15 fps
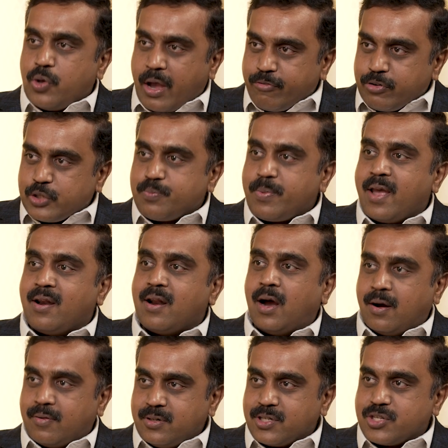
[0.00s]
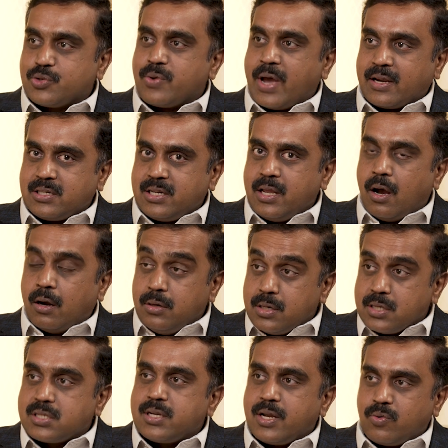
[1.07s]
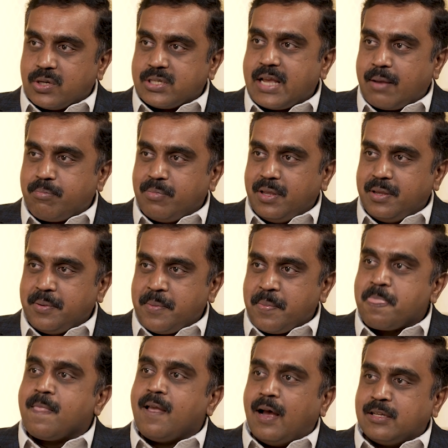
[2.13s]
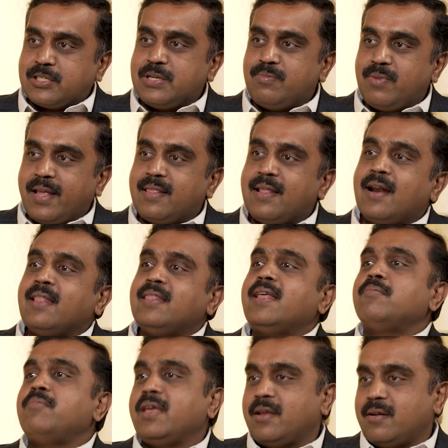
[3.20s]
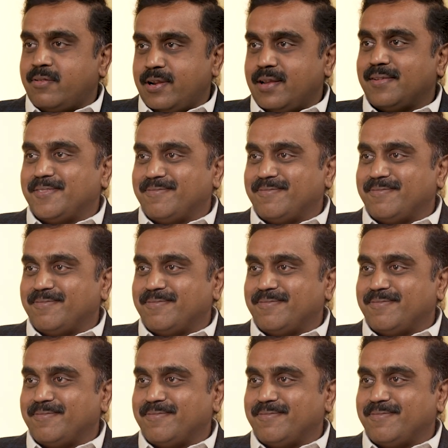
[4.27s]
you have to spend hours to actually understand what's happening, assimilate that, and then make it real.